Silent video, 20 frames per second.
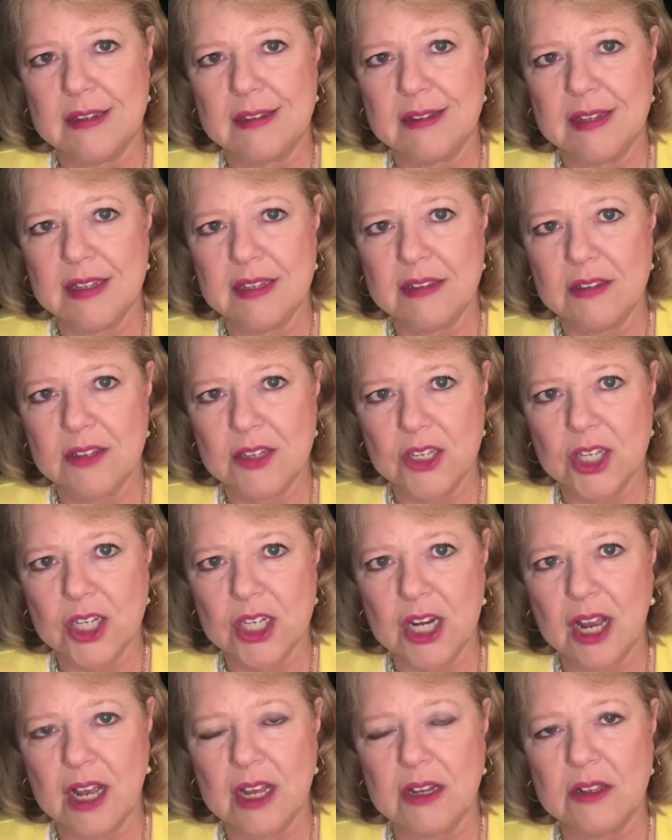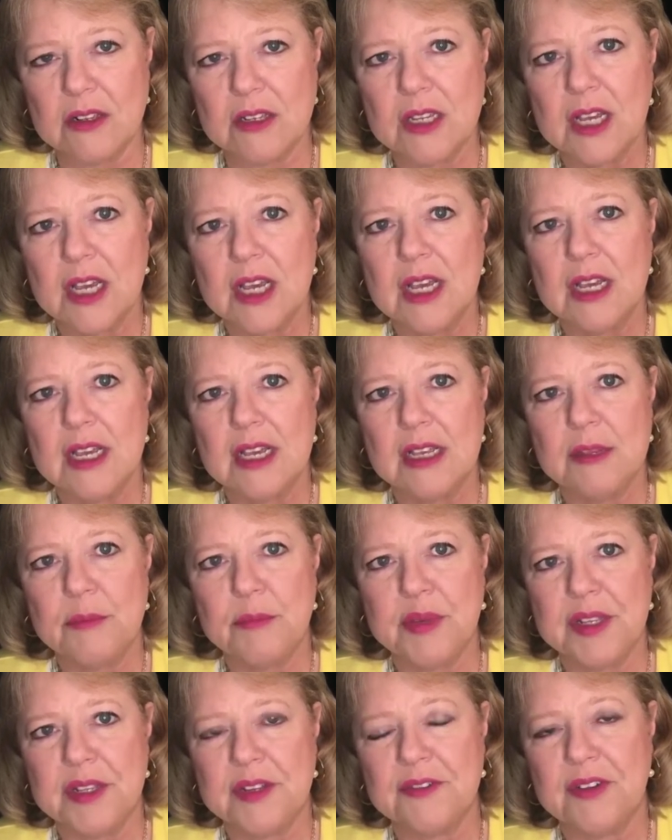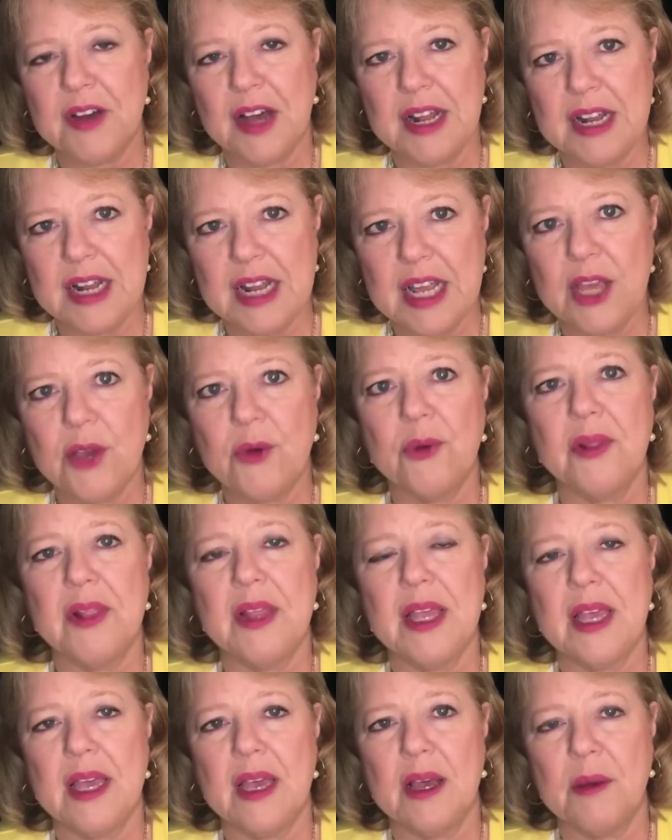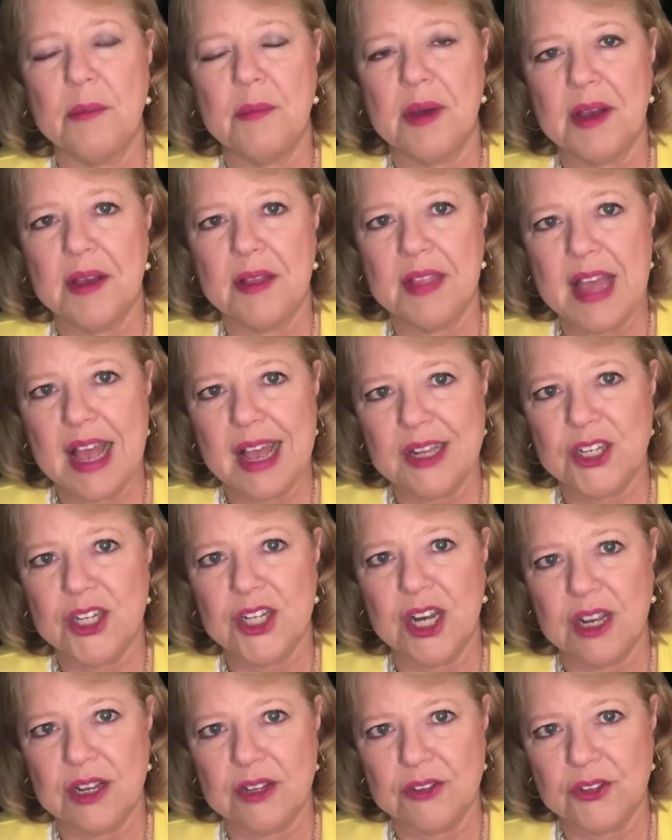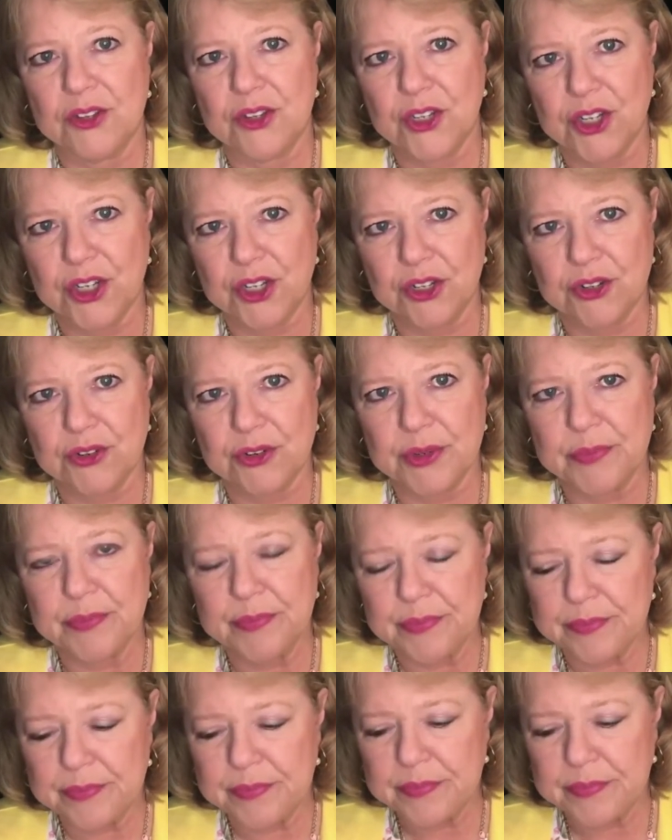deceased child be divided equally among that child's children.